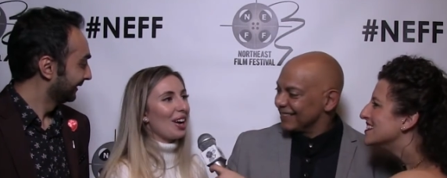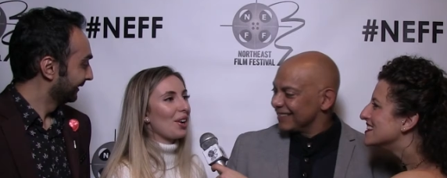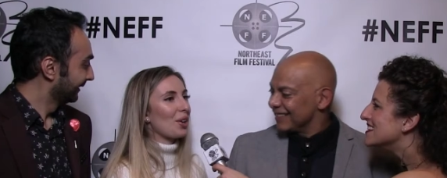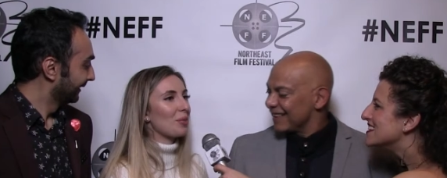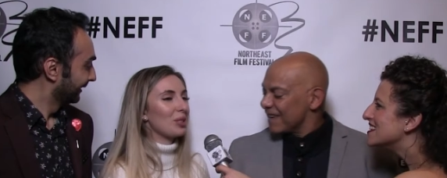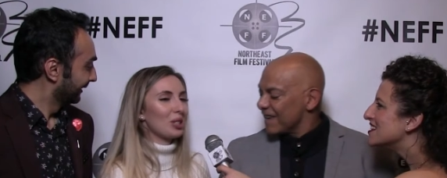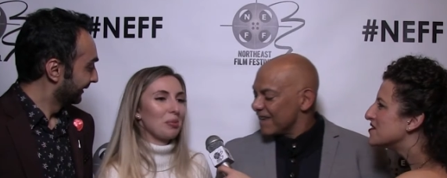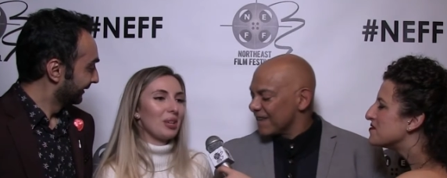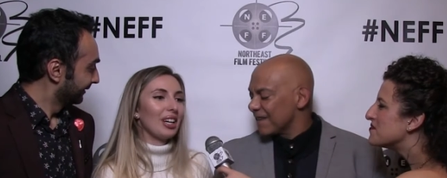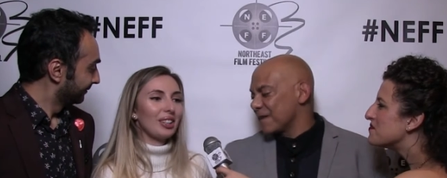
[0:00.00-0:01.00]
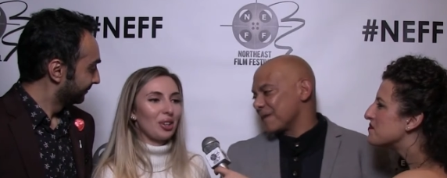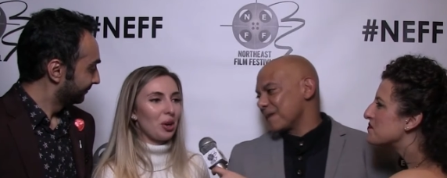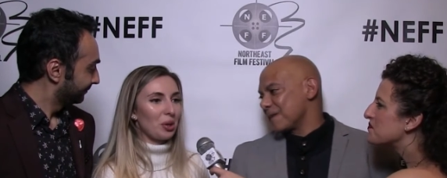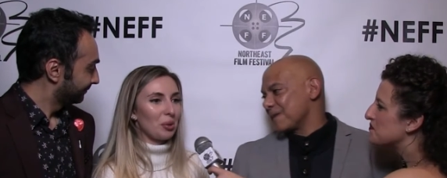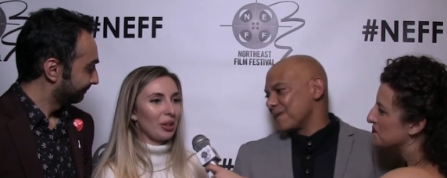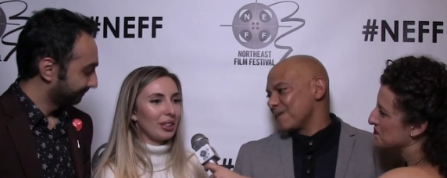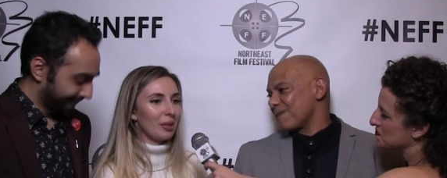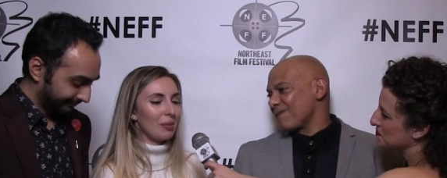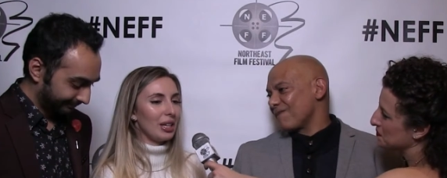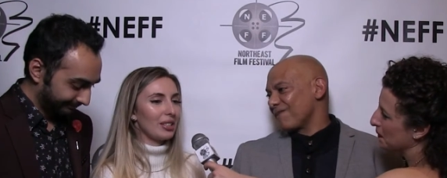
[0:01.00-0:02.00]
Speaker 1: Um, so being in the horror world,
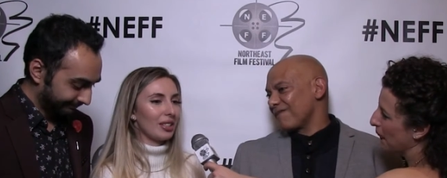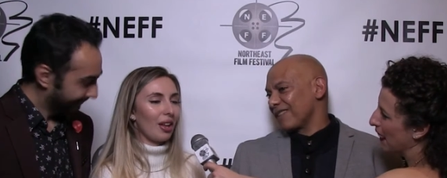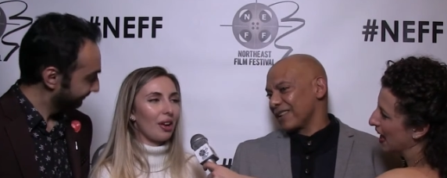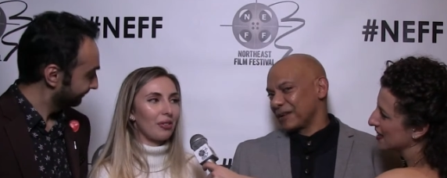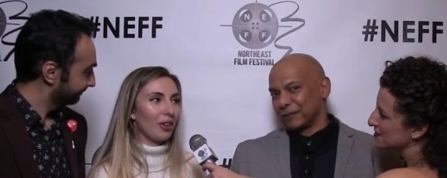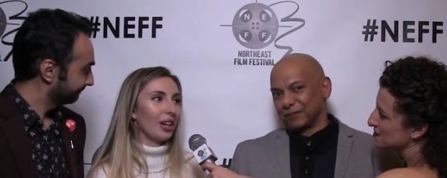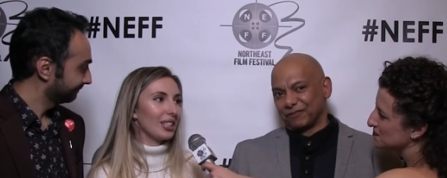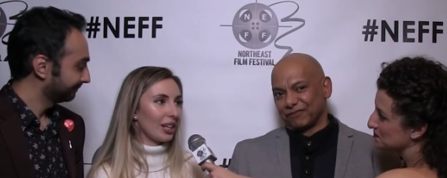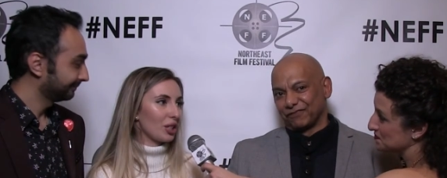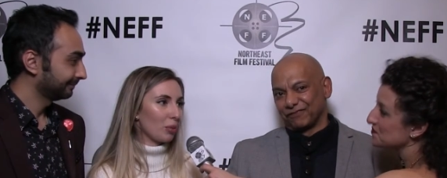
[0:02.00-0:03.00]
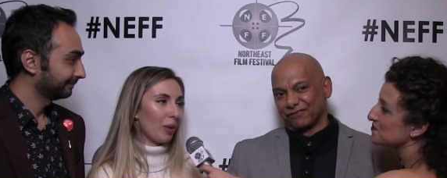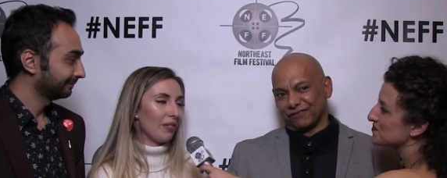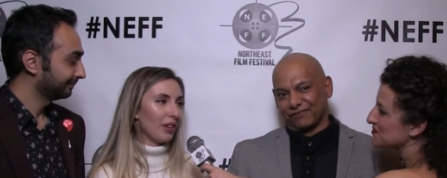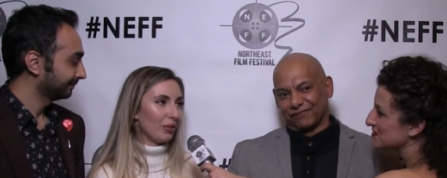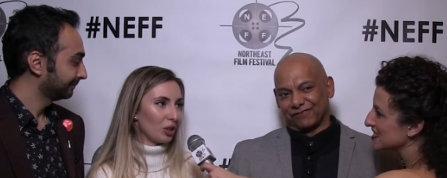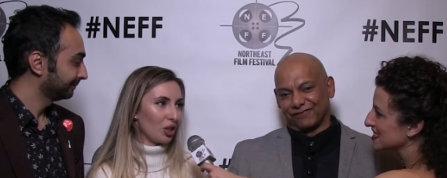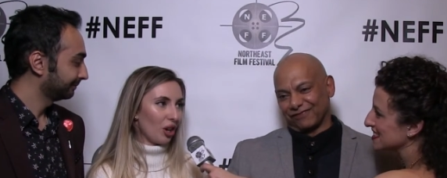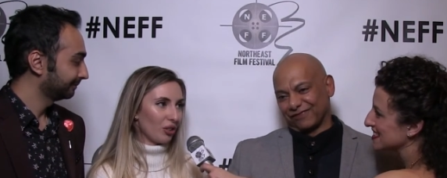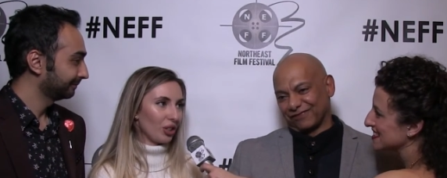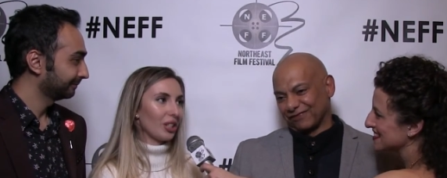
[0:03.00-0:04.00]
I mean, it's a lot of fun. It's actually my favorite
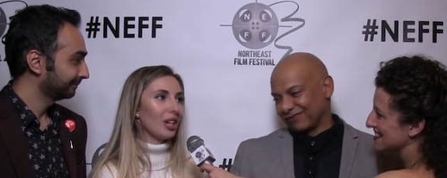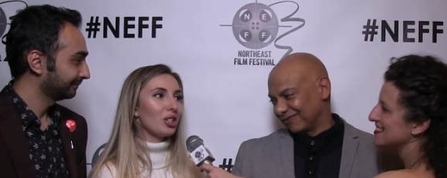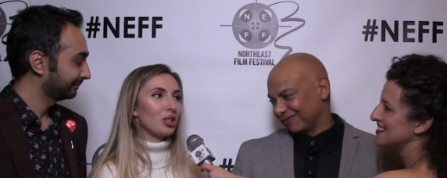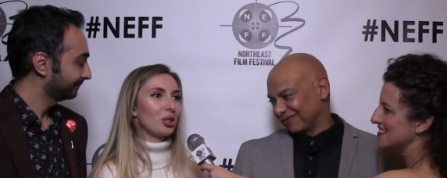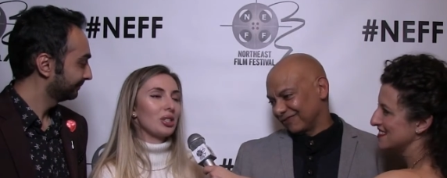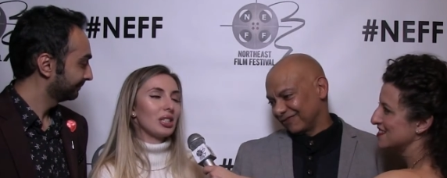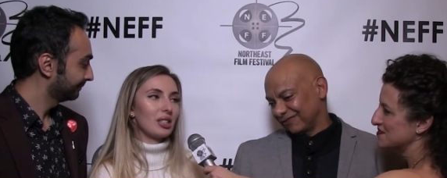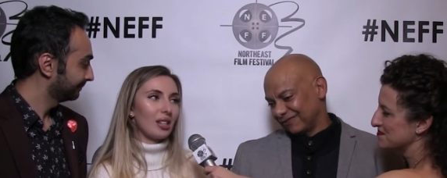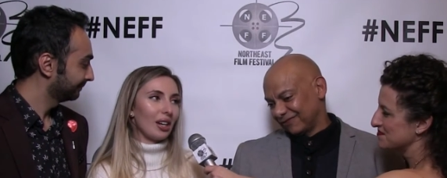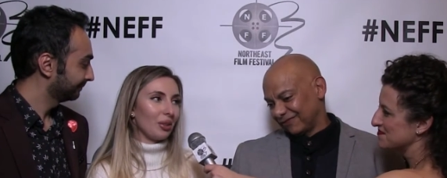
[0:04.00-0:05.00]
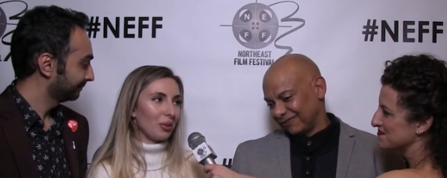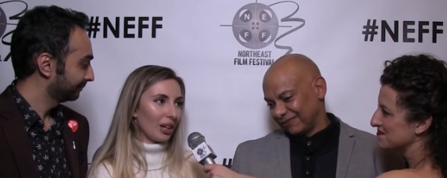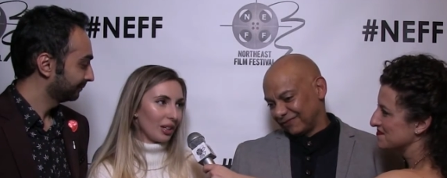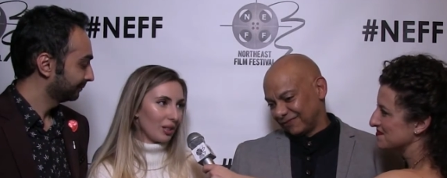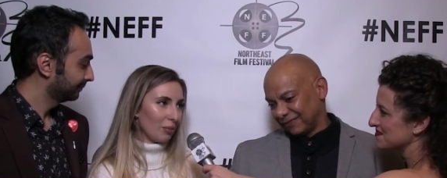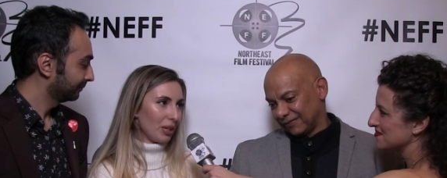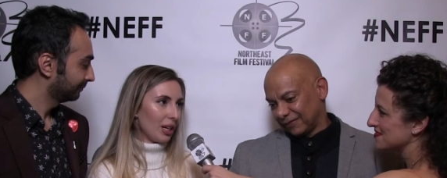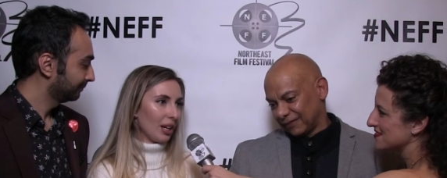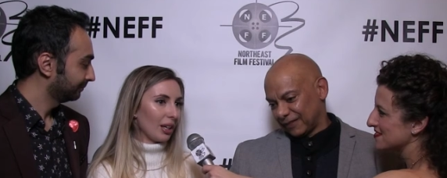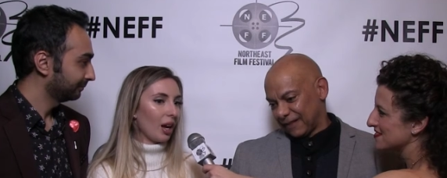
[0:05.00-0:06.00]
genre, so it's exciting when I get to be
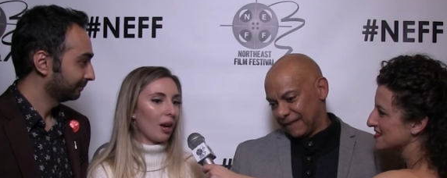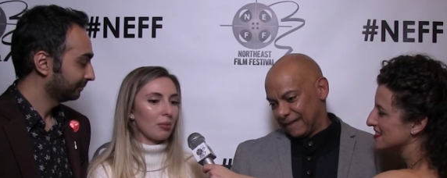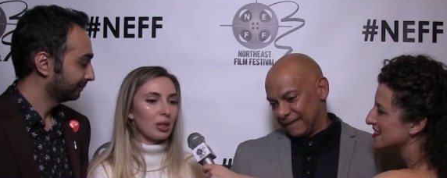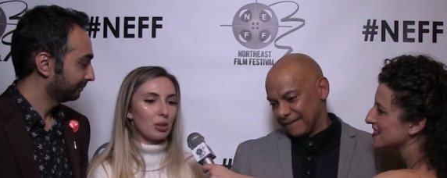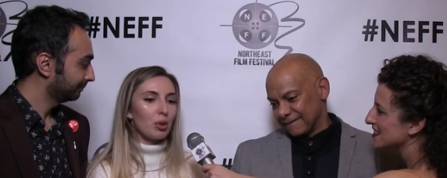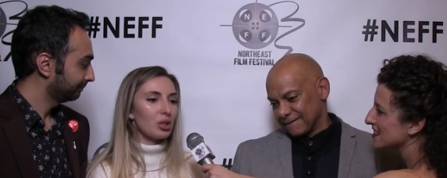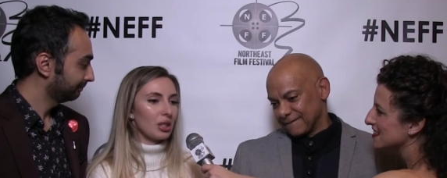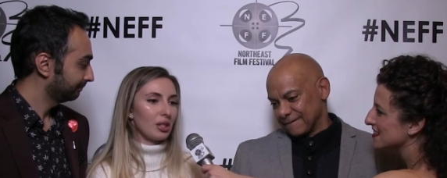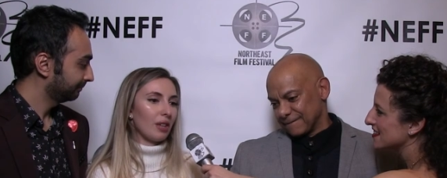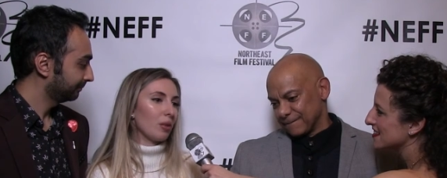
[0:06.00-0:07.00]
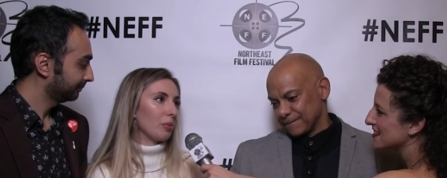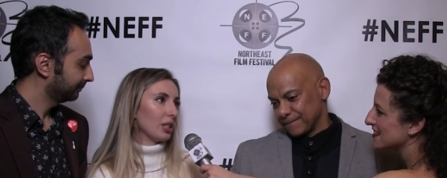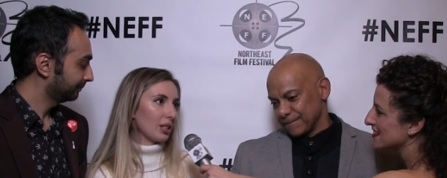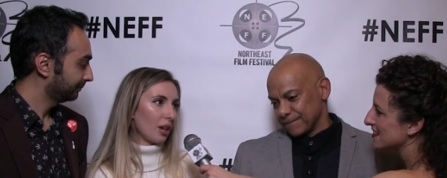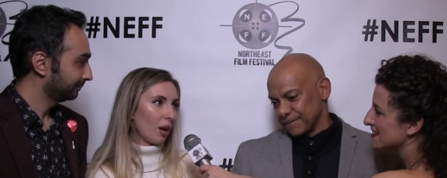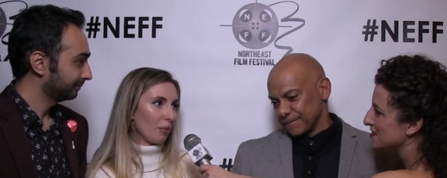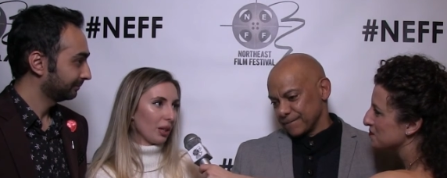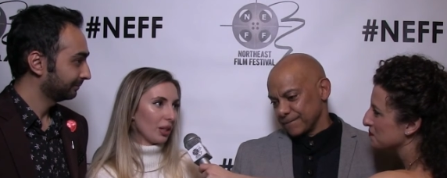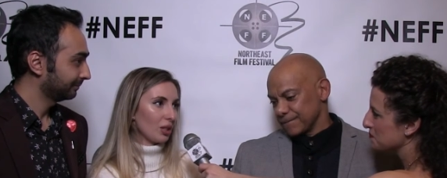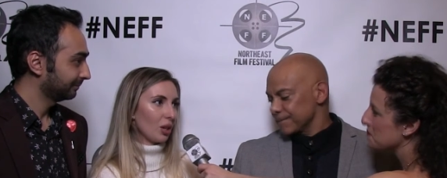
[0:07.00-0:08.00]
in it because um, most of the stuff I'm in is
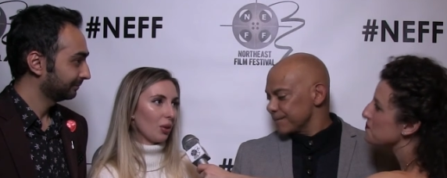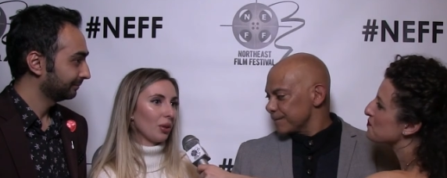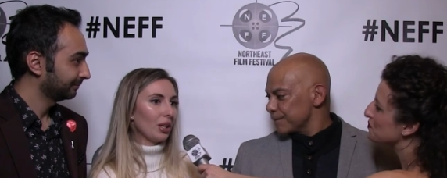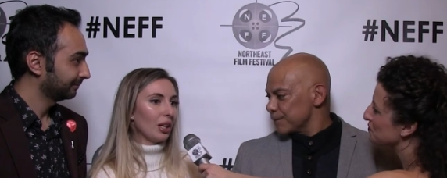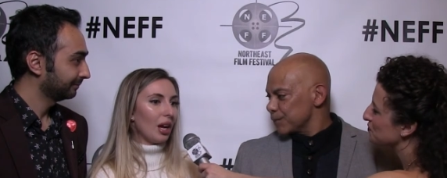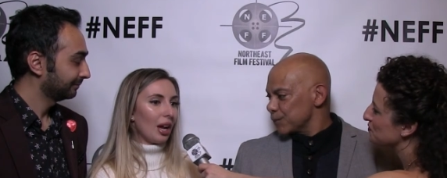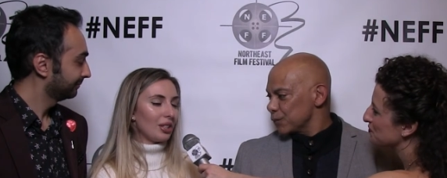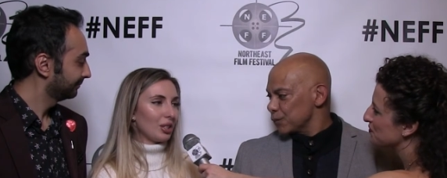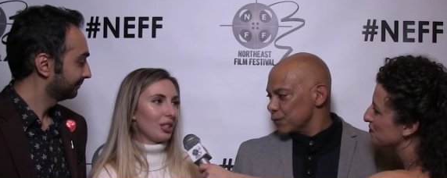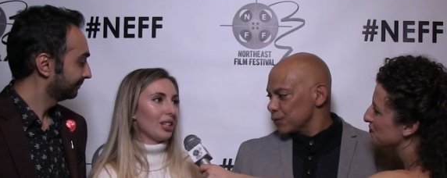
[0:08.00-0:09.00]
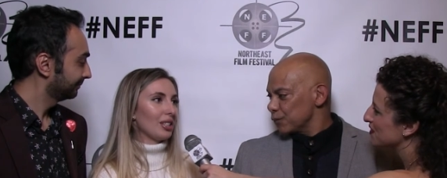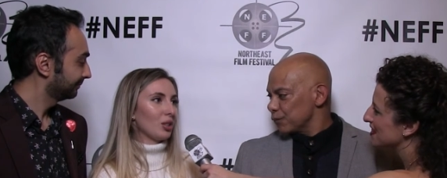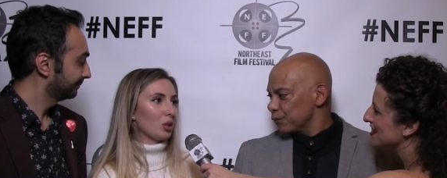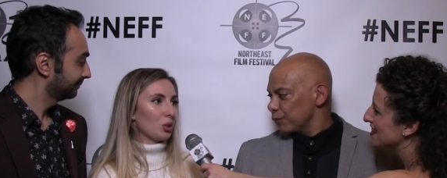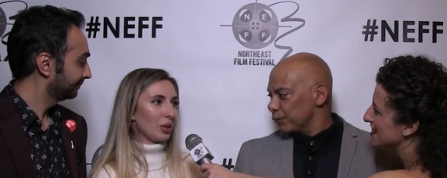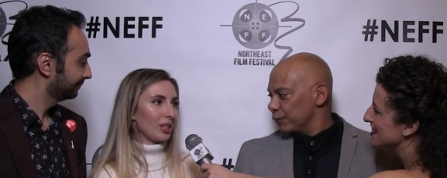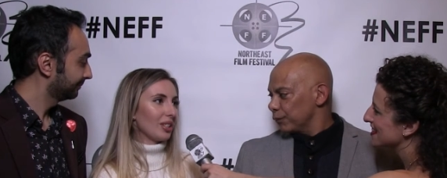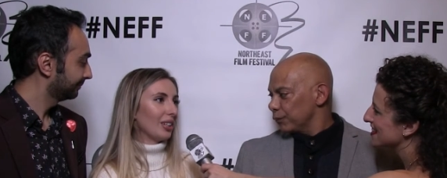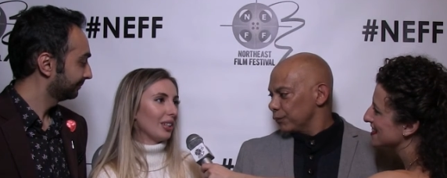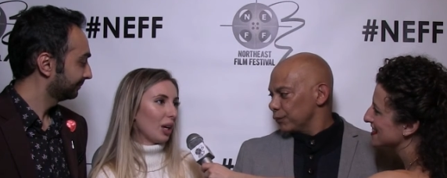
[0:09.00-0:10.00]
comedy. So it's a nice little
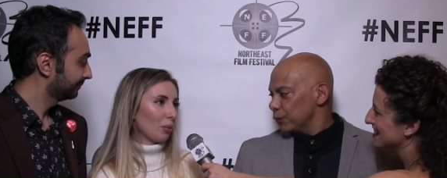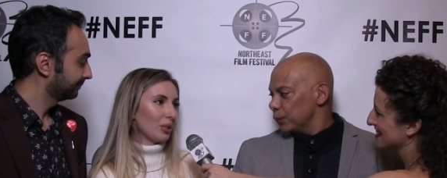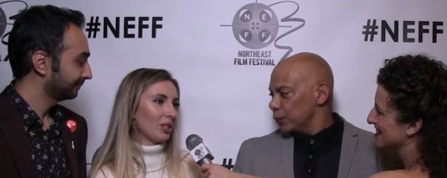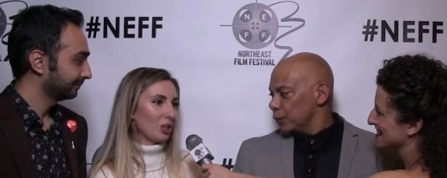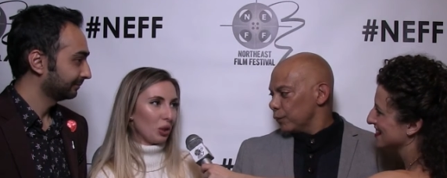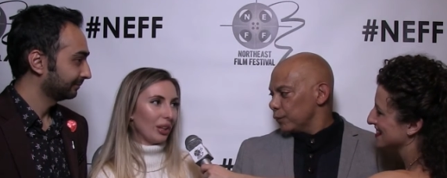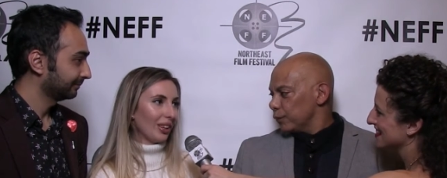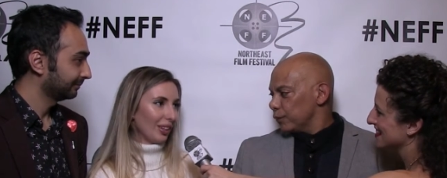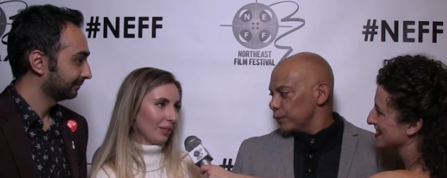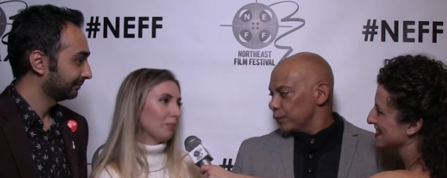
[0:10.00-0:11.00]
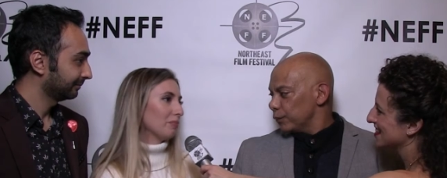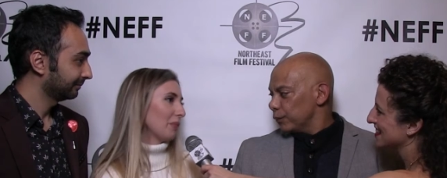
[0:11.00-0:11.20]
twist, and it helps strengthen